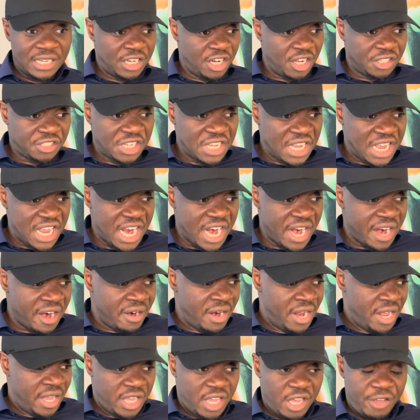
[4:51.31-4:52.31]
It doesn't
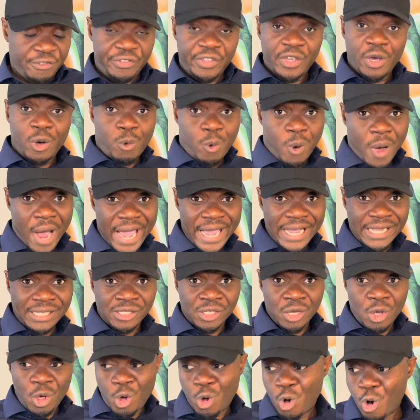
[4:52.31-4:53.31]
care if you're
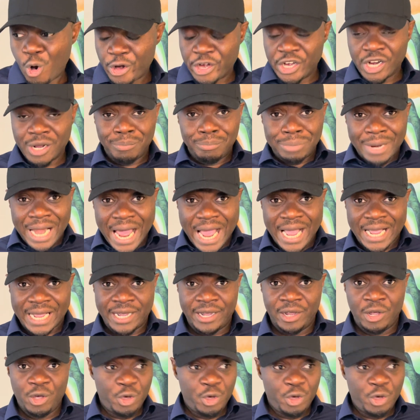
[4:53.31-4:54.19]
white or you're black